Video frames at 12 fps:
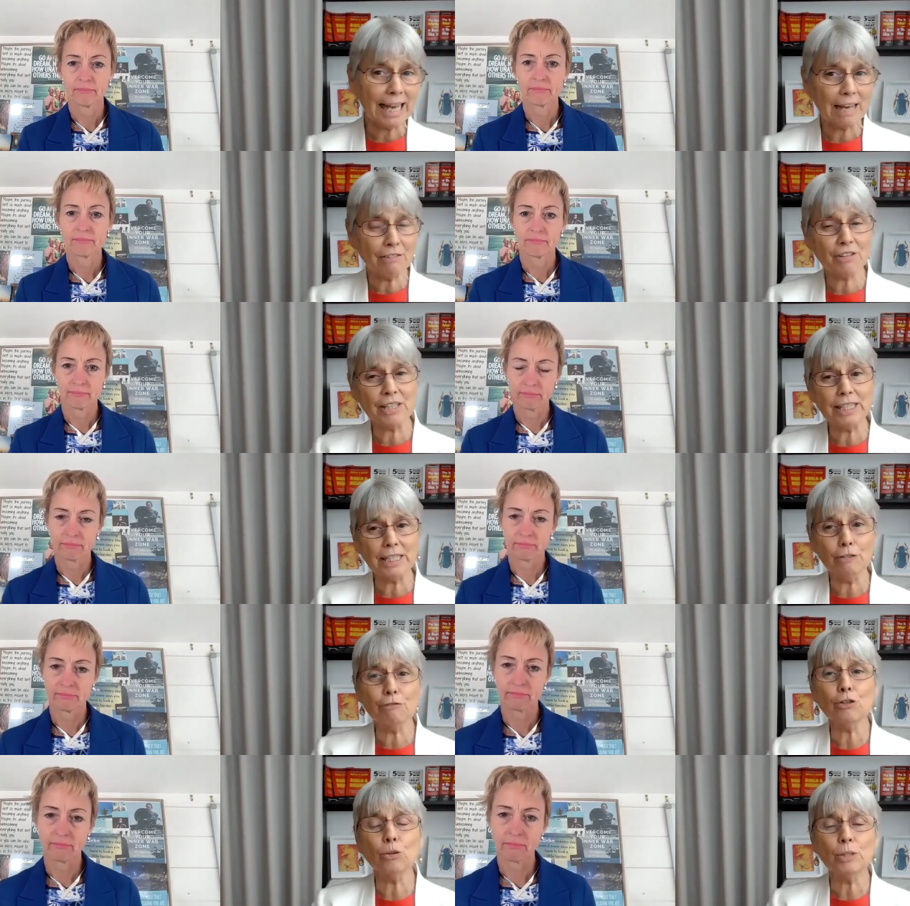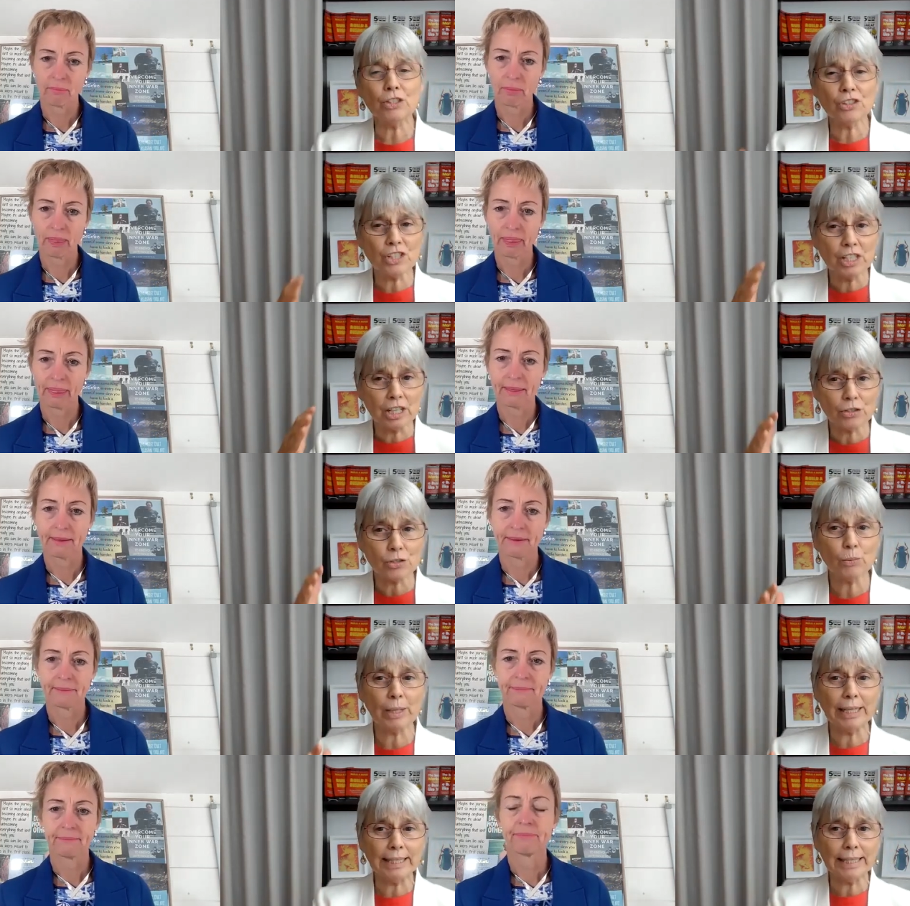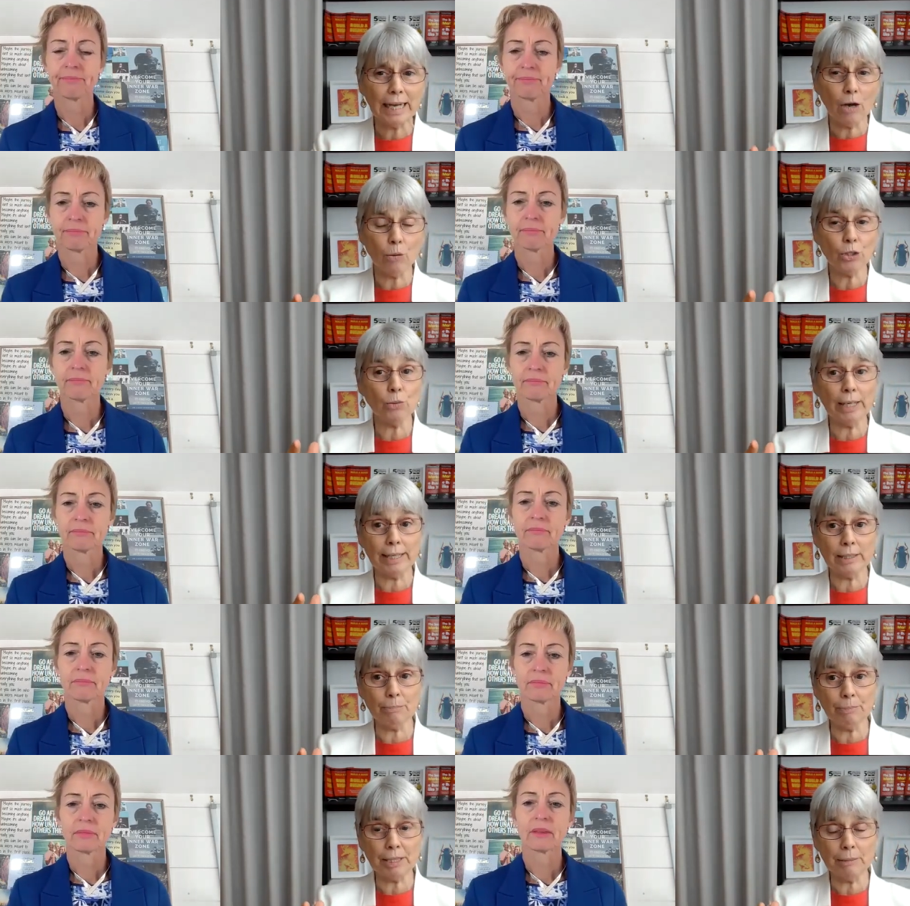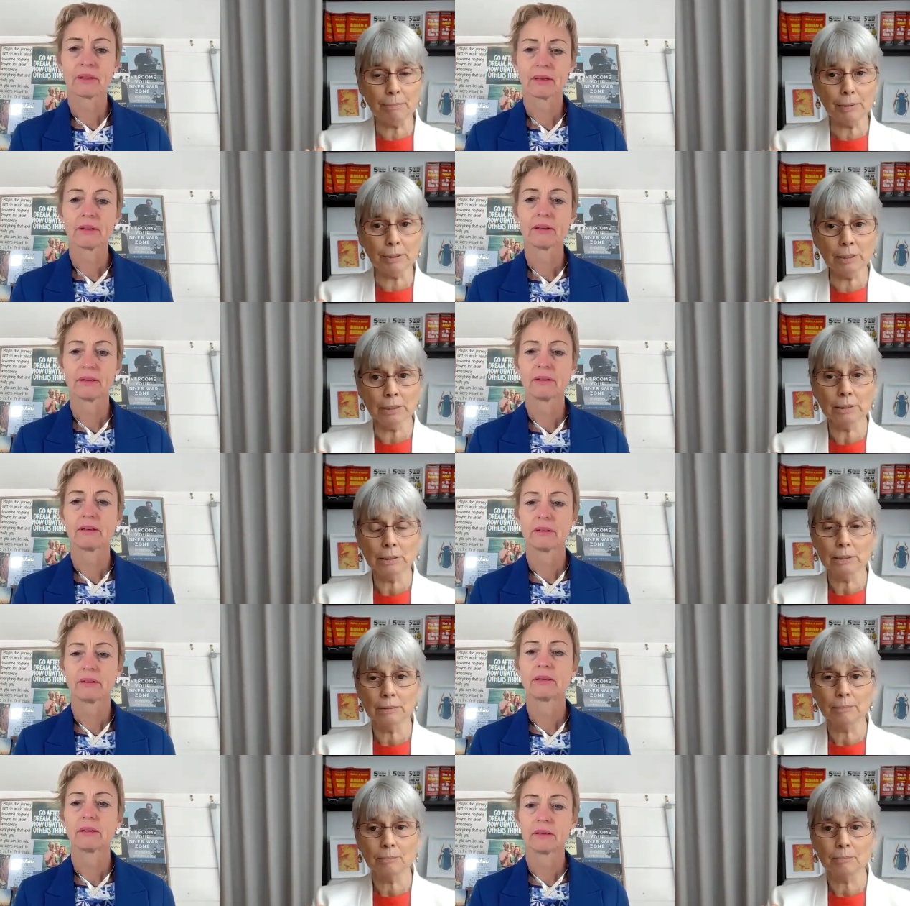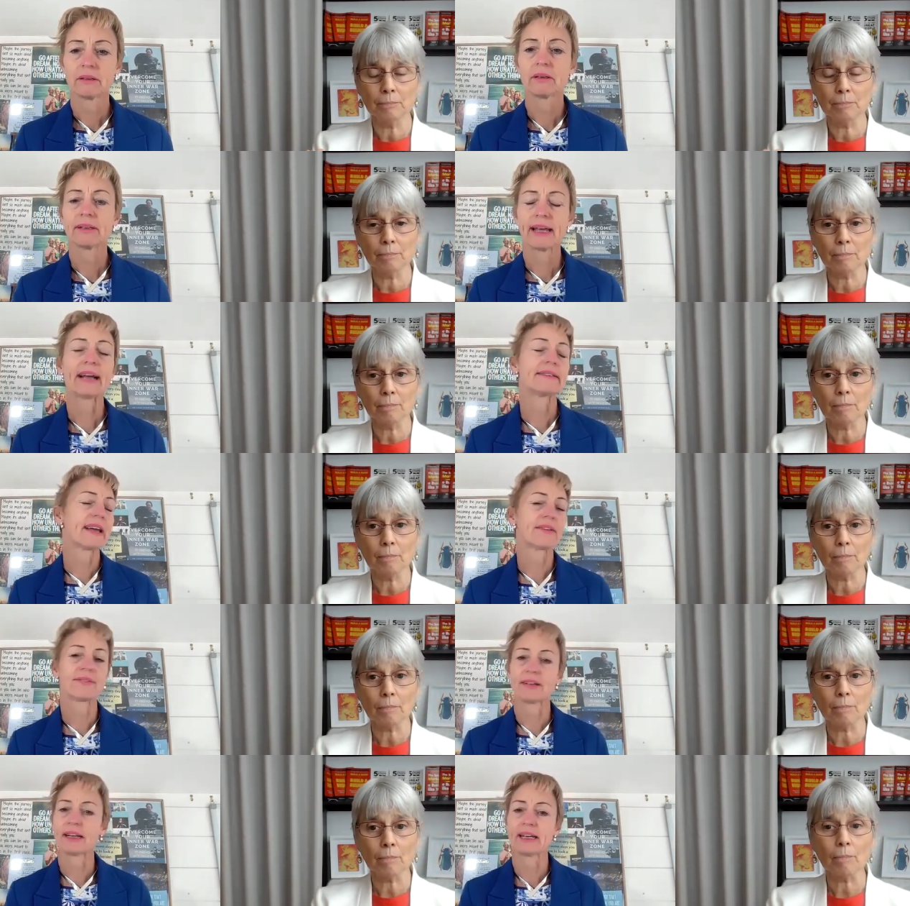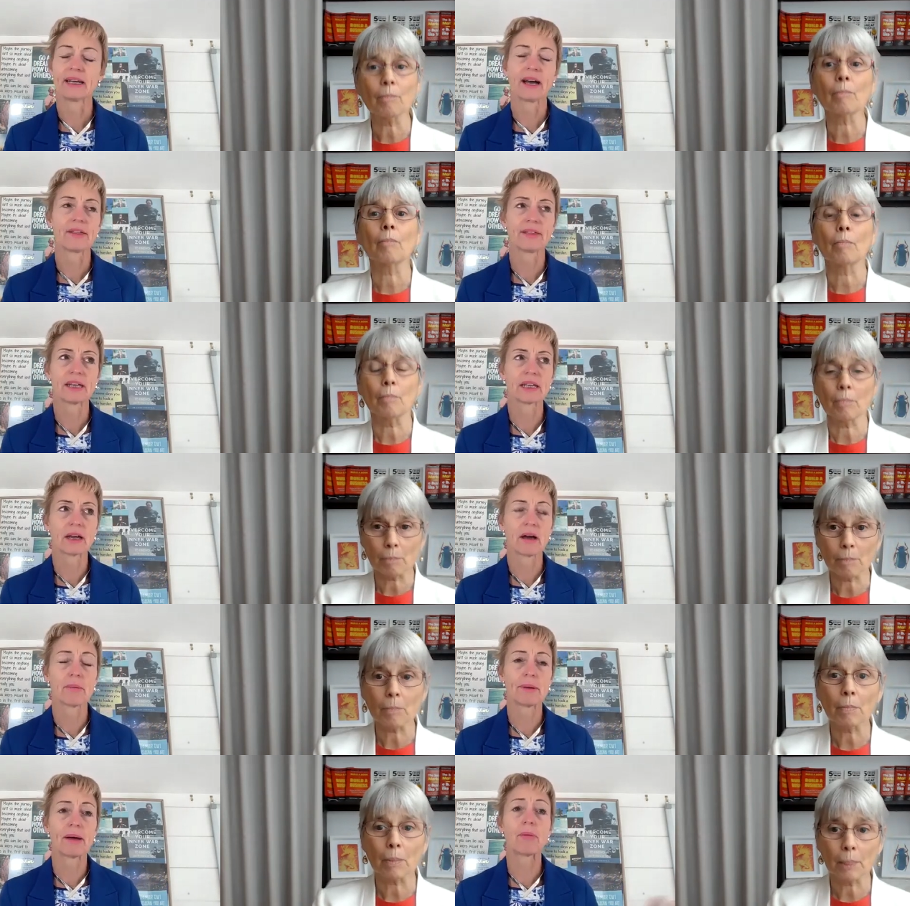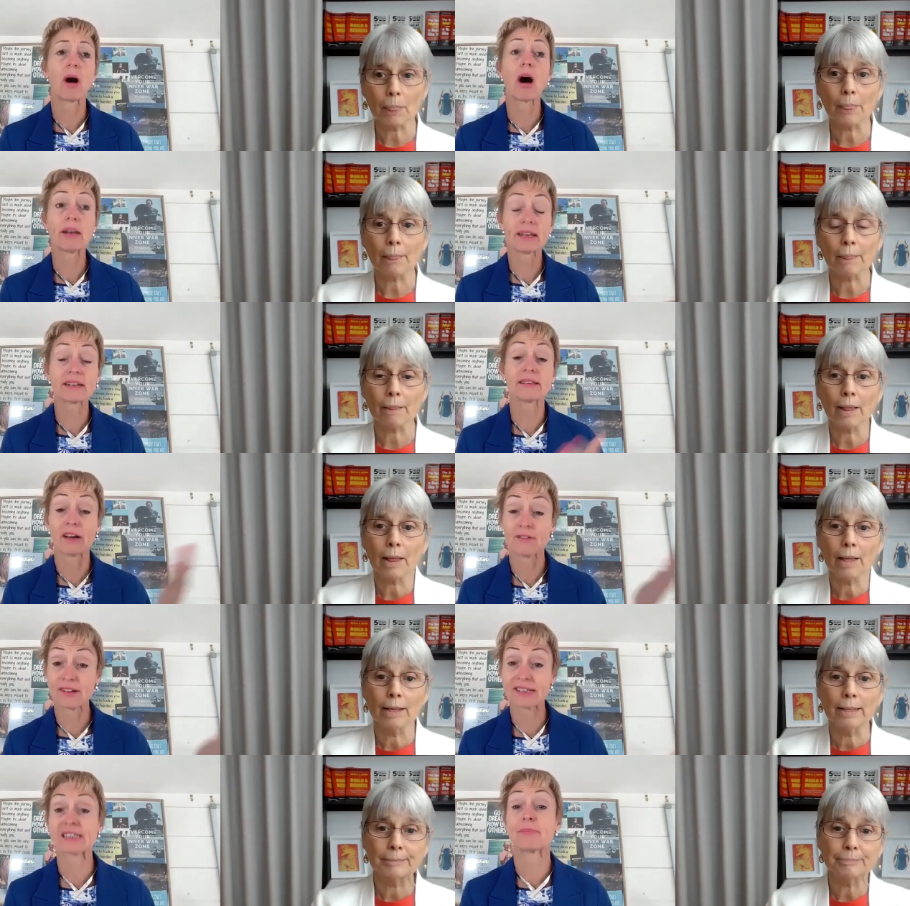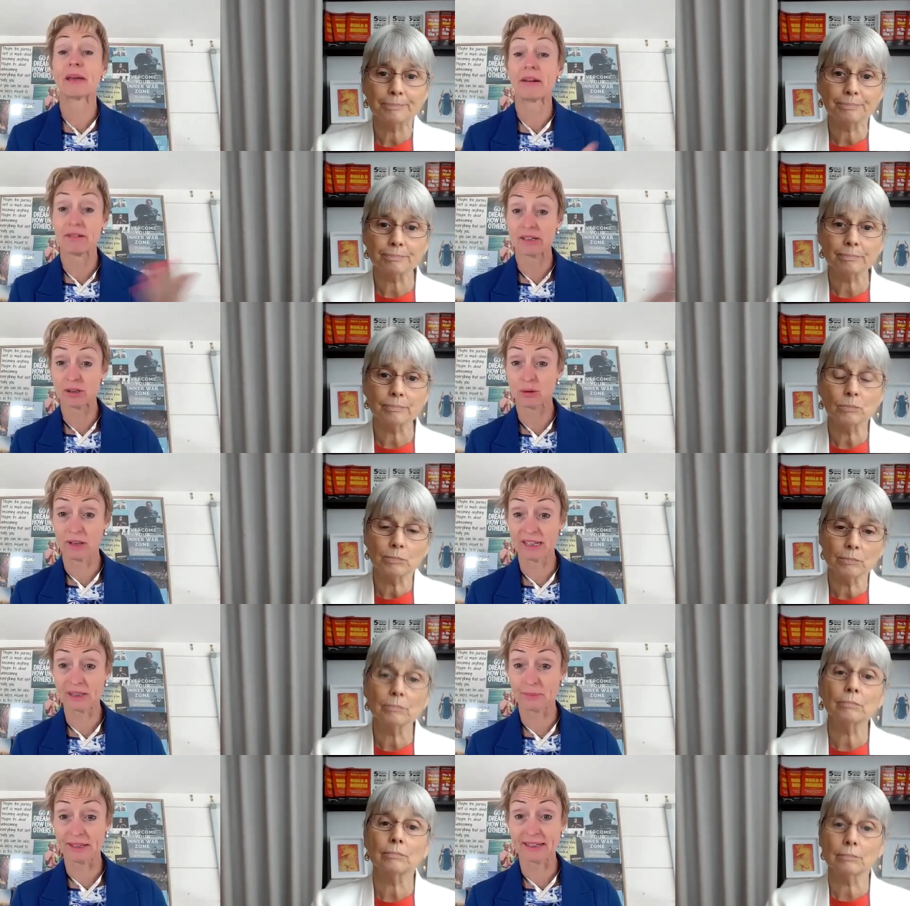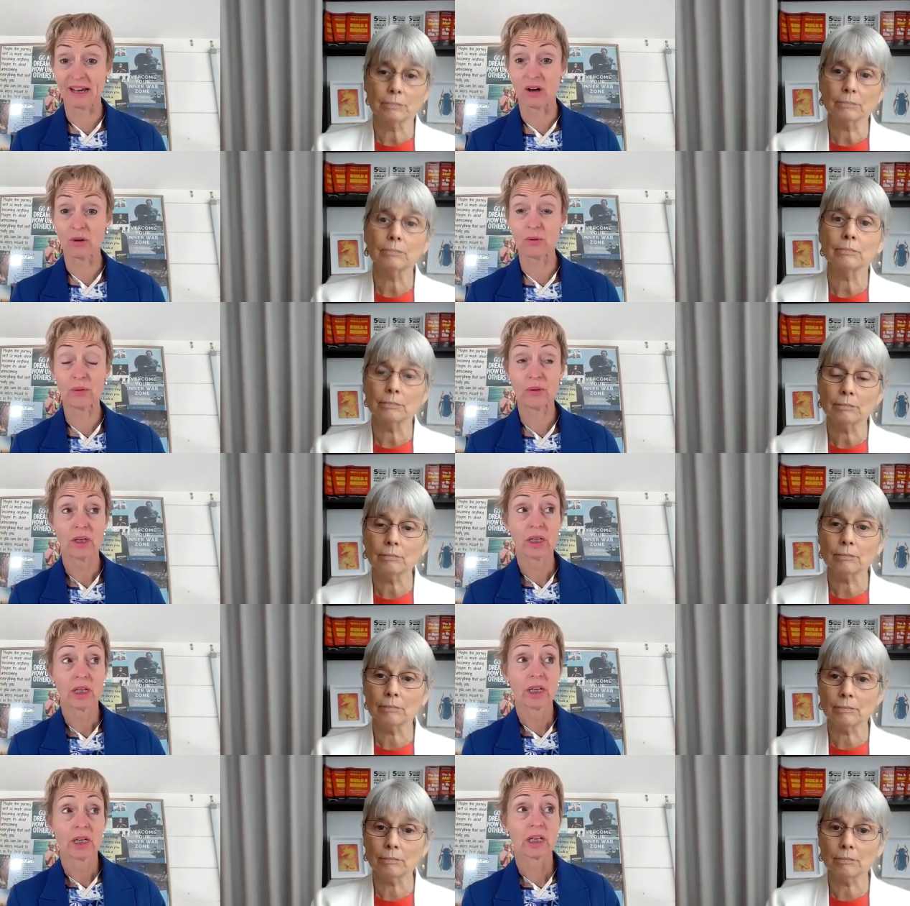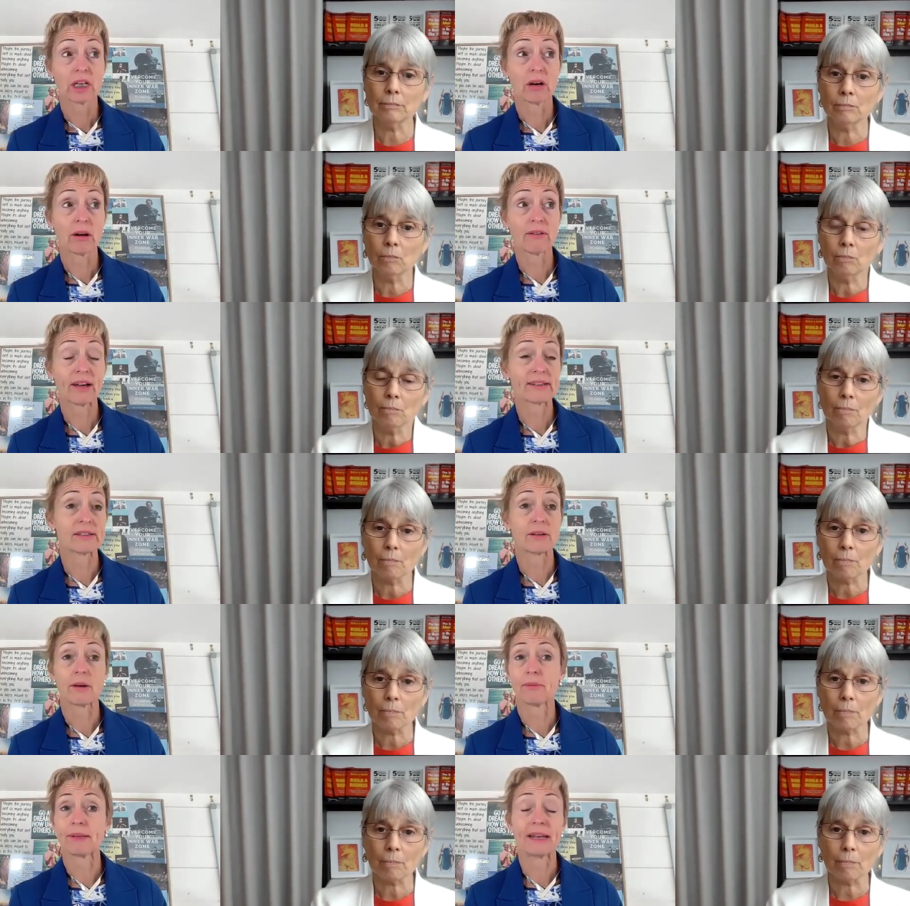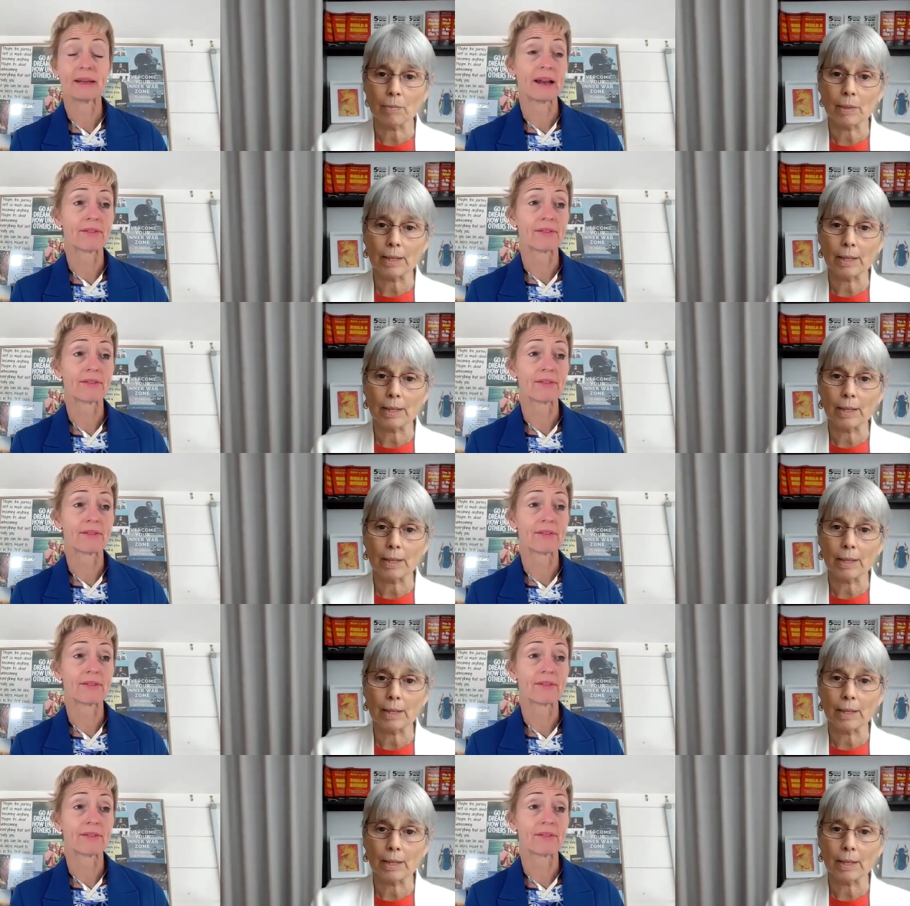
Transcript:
Speaker 1: have an influence here as well in how you help people
Speaker 2: yeah definitely i think but partly because i've experienced all this myself mm-hmm. you know i've had i've been in